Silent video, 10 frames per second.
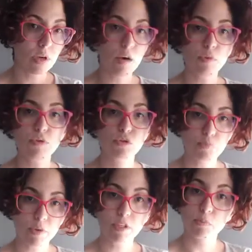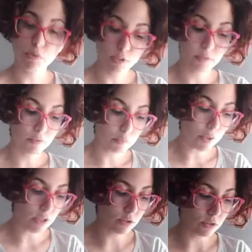you express positive
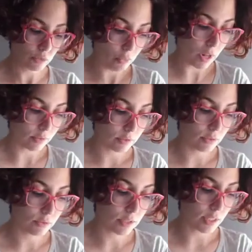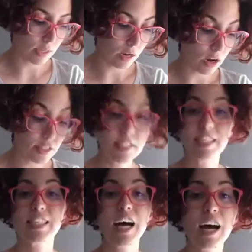impression? Well, you could say, oh, it's
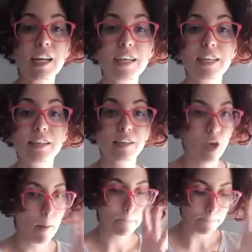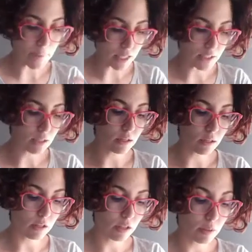stunning,
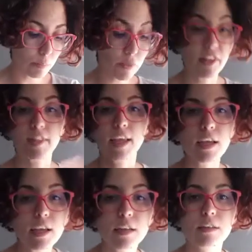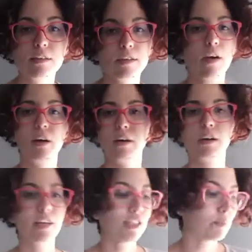magical, breathtaking.
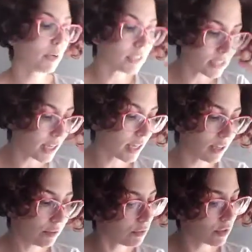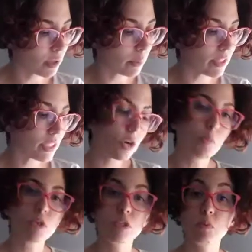It's breathtaking. For example, the second
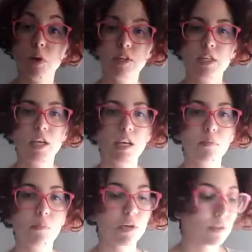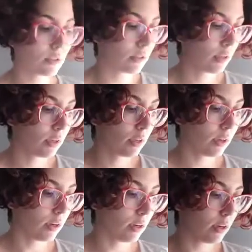picture is breathtaking because
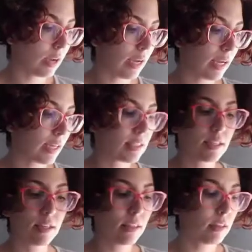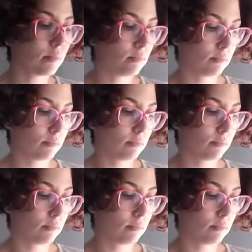I can't see anything